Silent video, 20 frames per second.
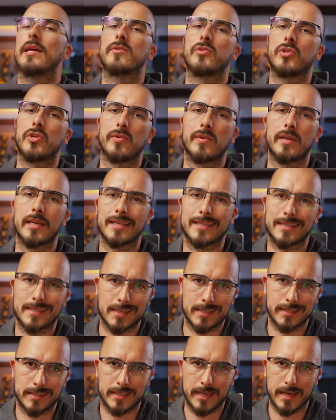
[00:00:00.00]
out shooting at
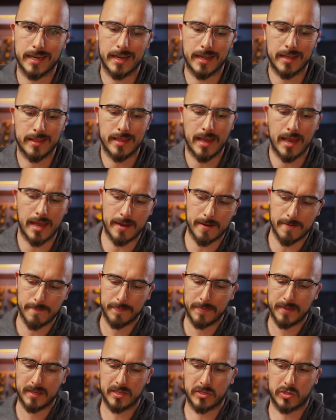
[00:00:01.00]
sunset, and then
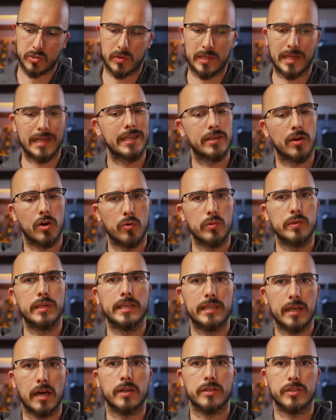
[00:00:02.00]
it sort of like only
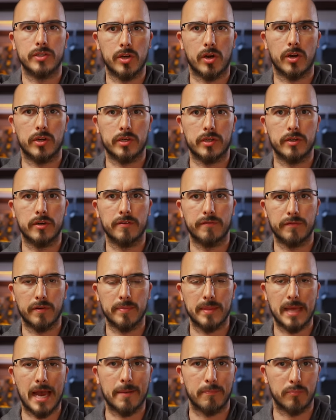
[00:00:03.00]
got darker
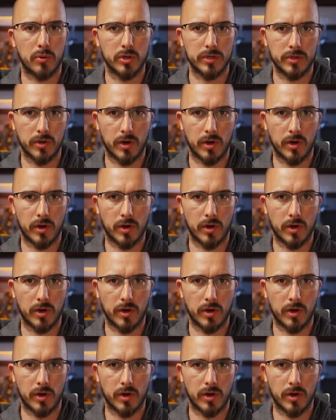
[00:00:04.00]
from that point